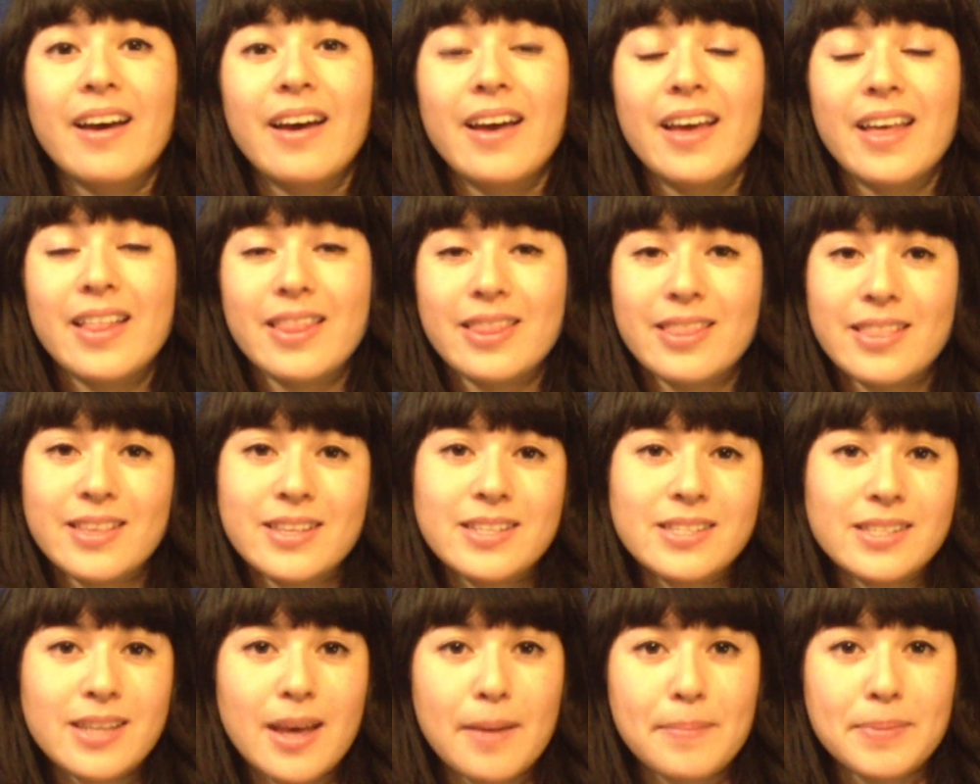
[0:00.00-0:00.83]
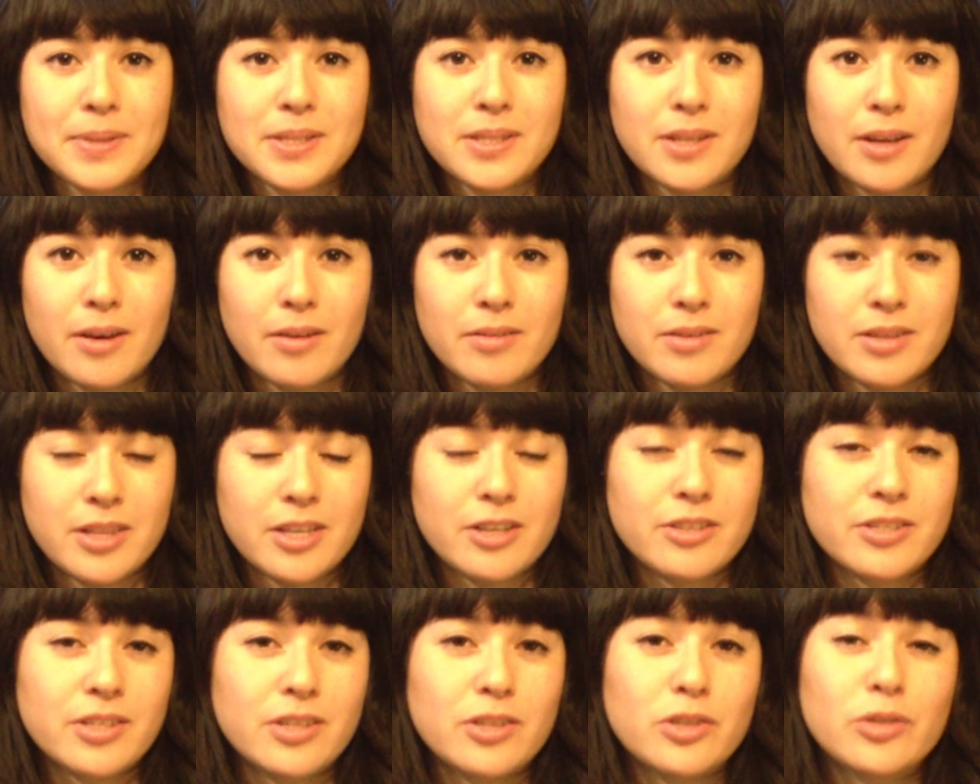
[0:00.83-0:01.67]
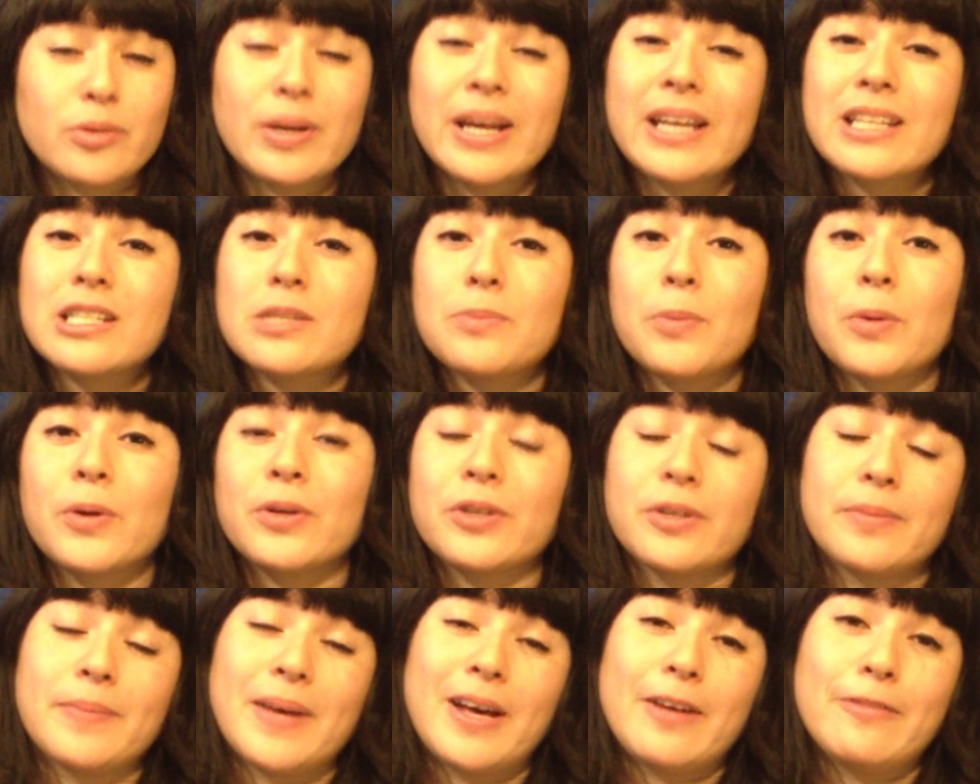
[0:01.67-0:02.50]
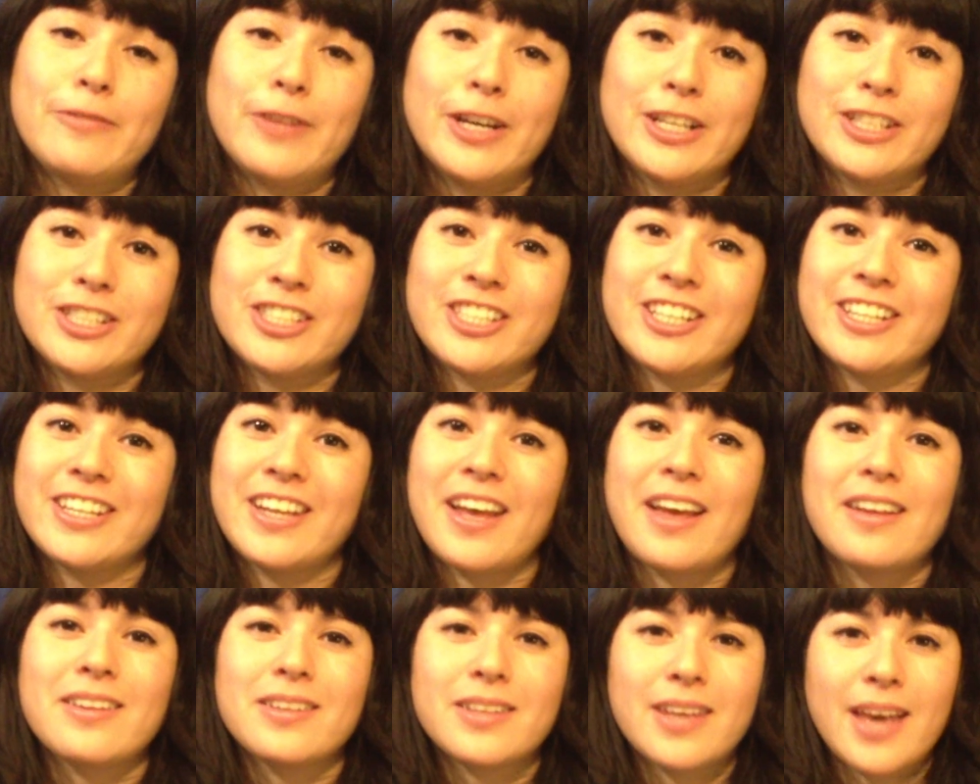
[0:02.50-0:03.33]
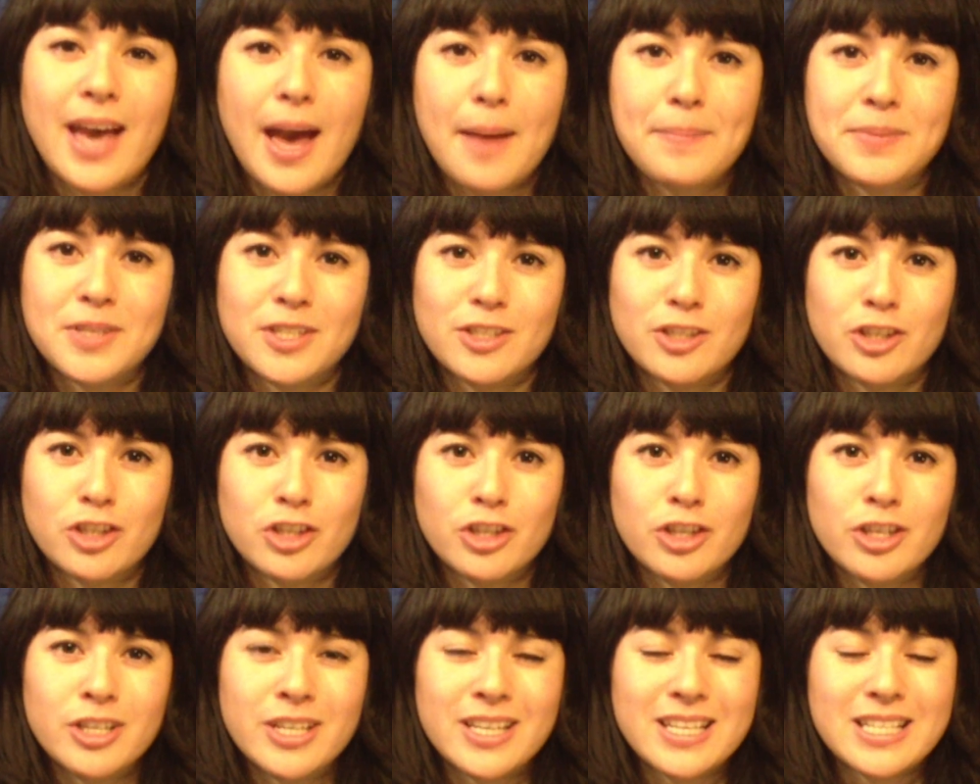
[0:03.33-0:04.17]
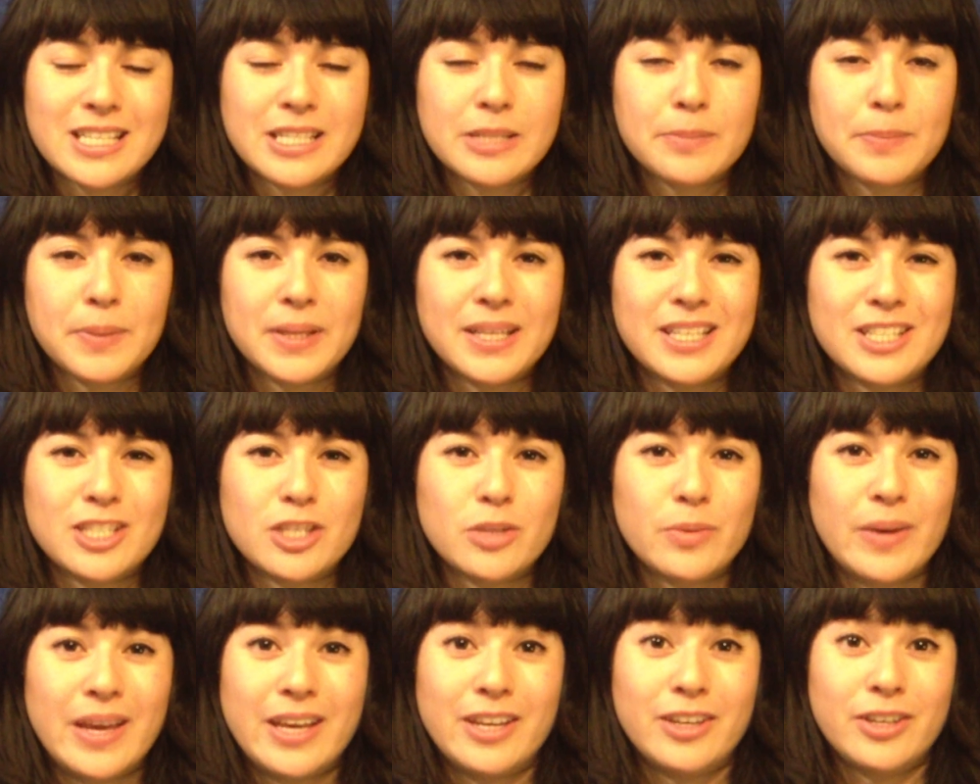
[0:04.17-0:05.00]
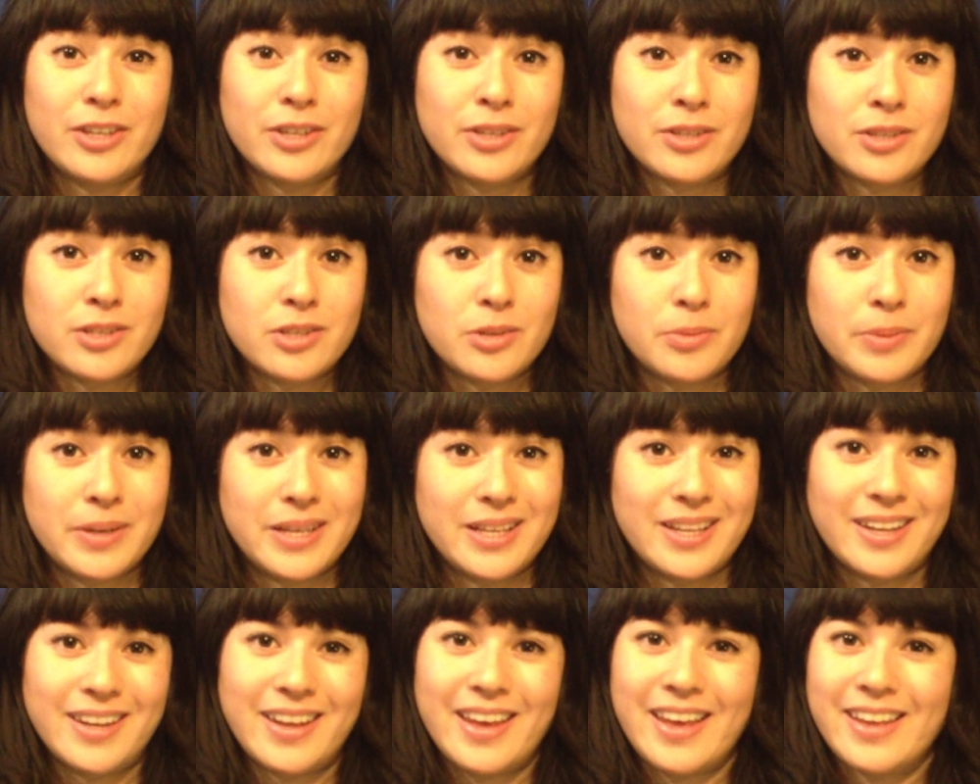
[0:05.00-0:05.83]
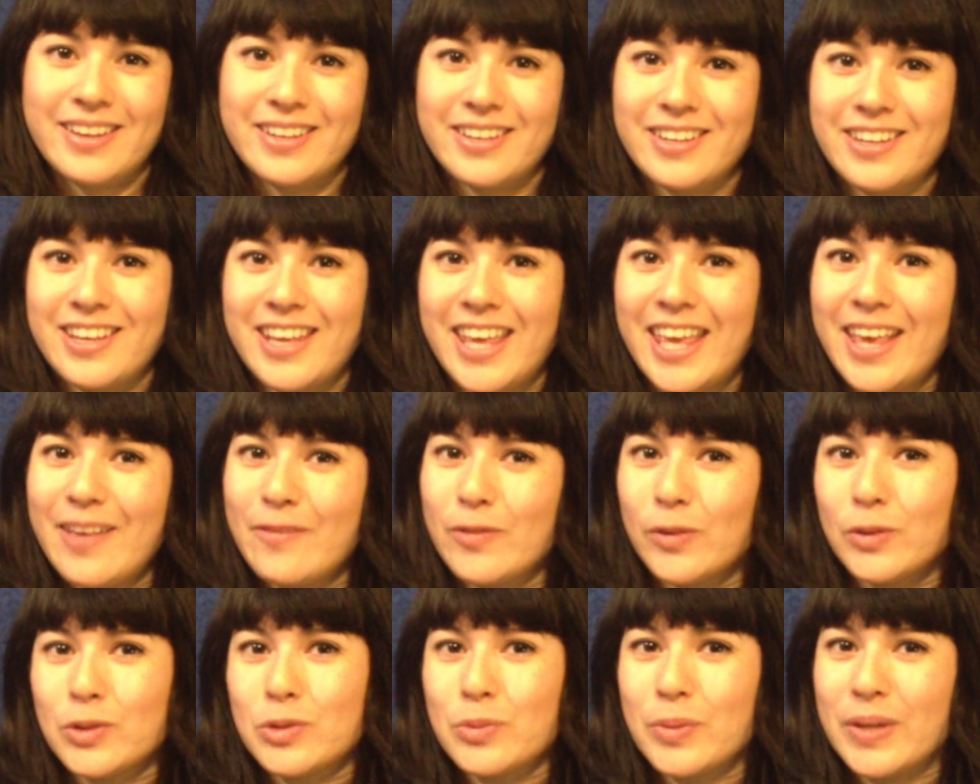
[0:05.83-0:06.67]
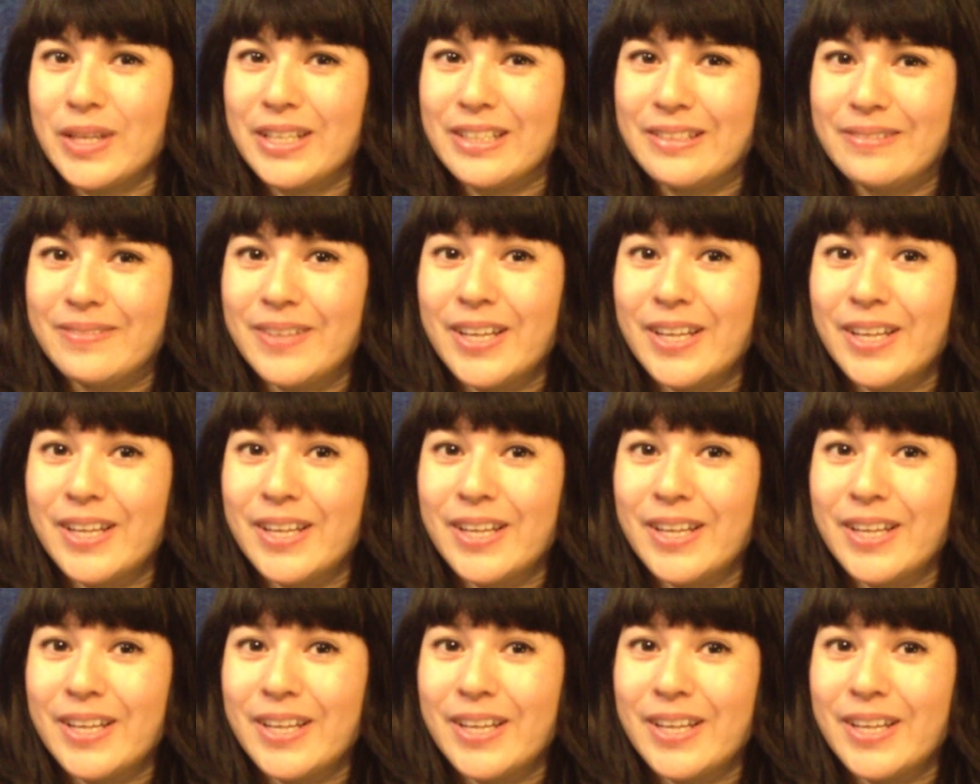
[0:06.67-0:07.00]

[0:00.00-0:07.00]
In this episode, there's a transporter malfunction, and Captain Kirk is split into a good twin and an evil twin.